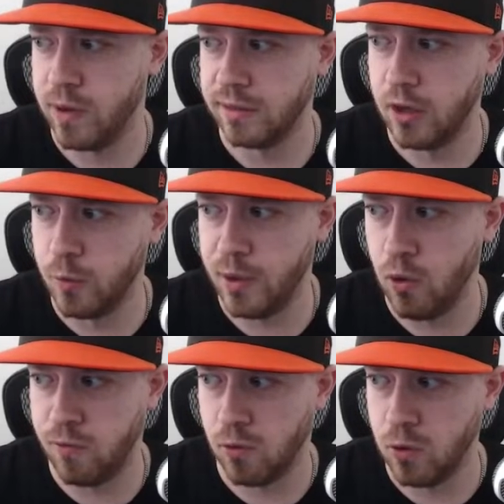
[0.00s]
a little bit
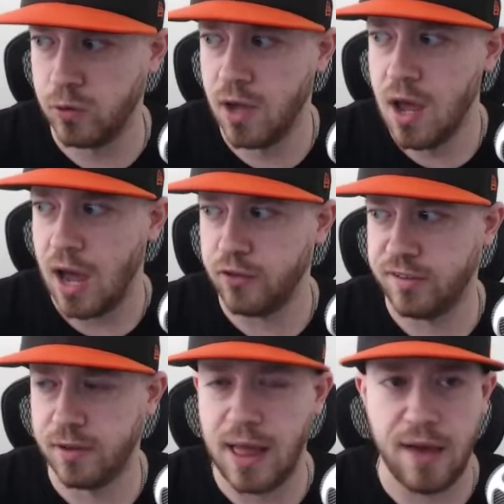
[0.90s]
over-owned. I just
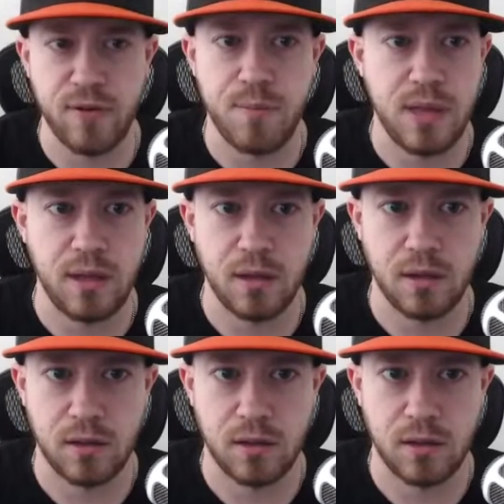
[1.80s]
still have him being